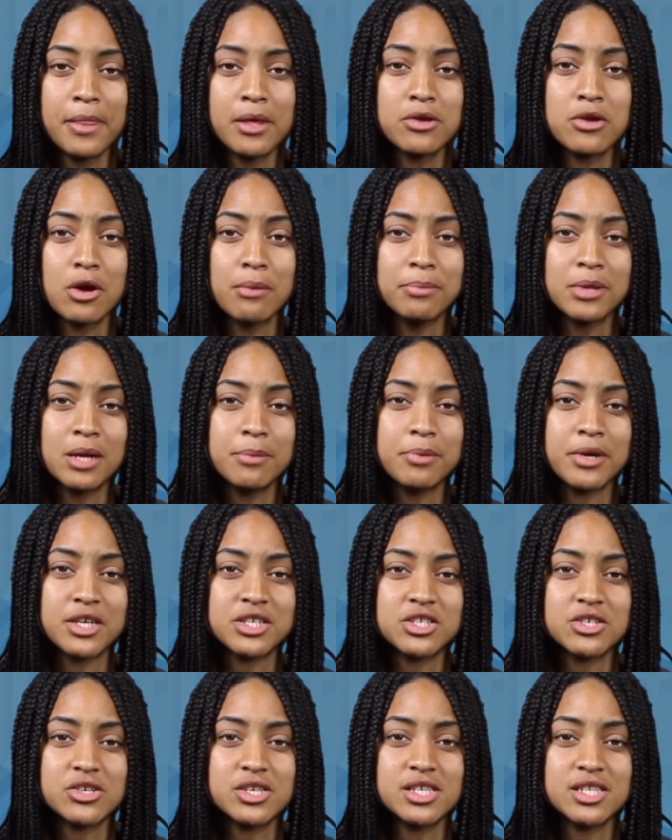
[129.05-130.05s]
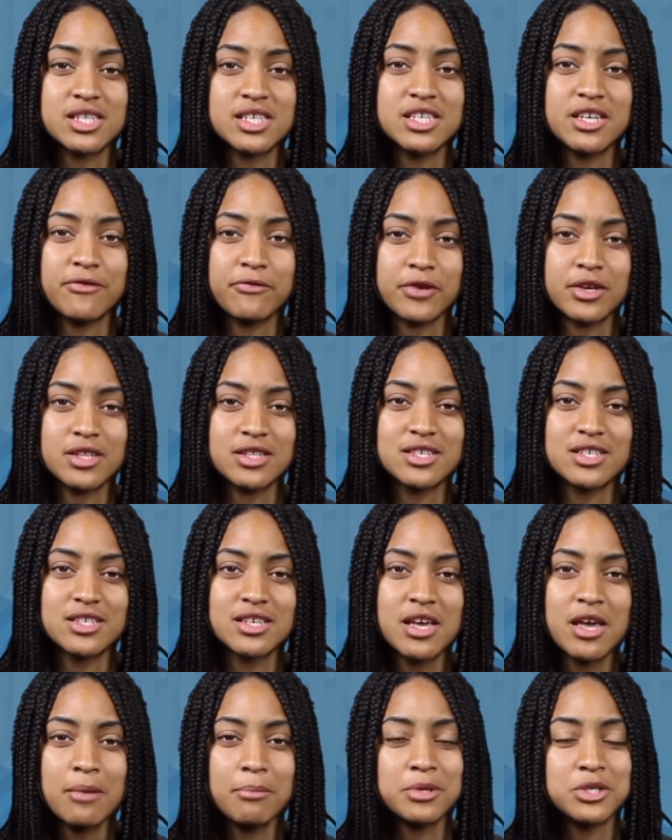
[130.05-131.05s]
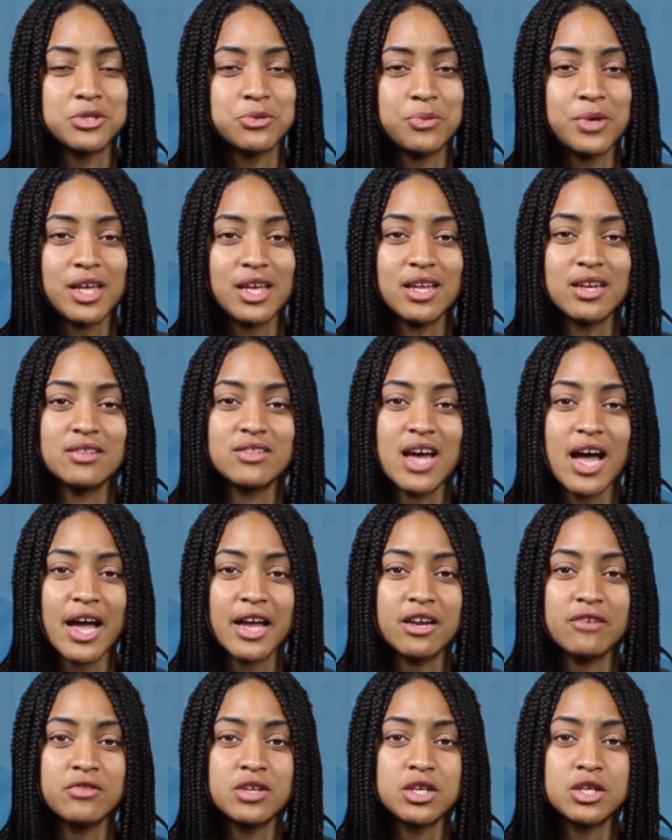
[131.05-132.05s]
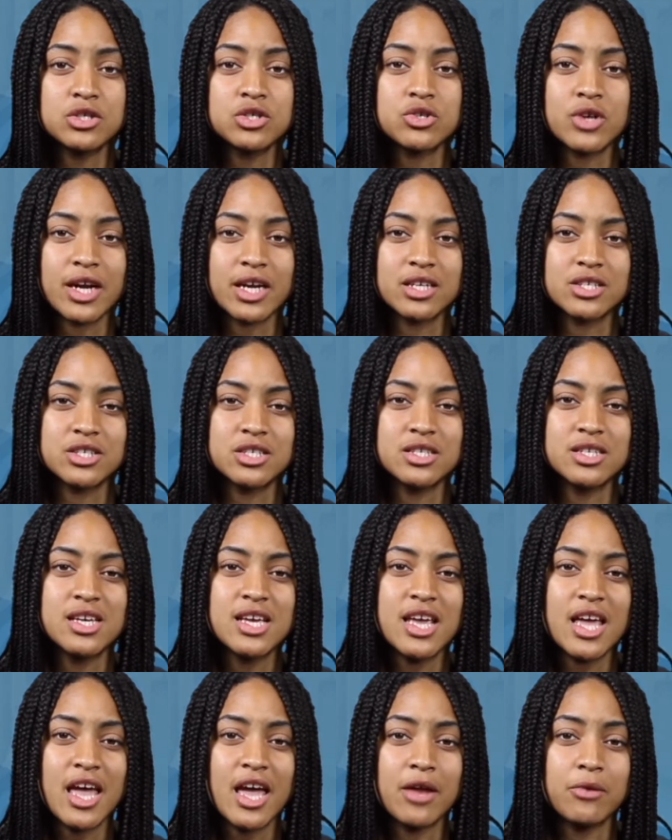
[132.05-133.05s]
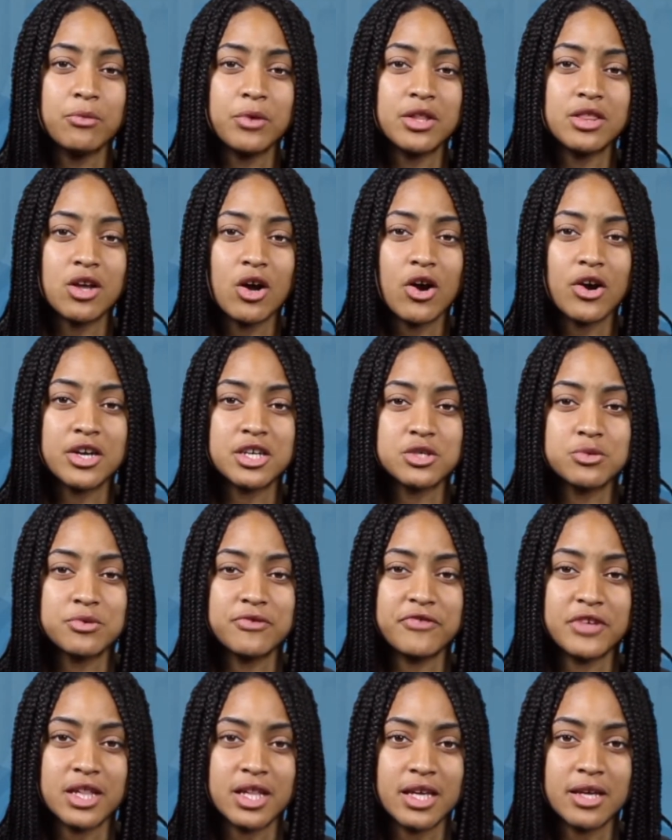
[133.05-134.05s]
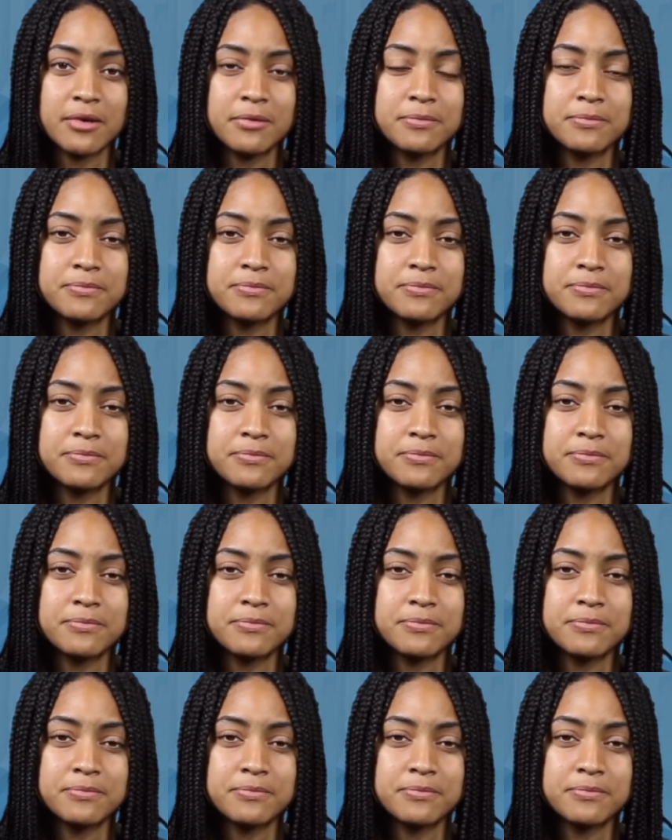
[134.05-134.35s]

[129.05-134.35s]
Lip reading: Your blood pressure is the difference between the height of the contraction and when the heart is refilling.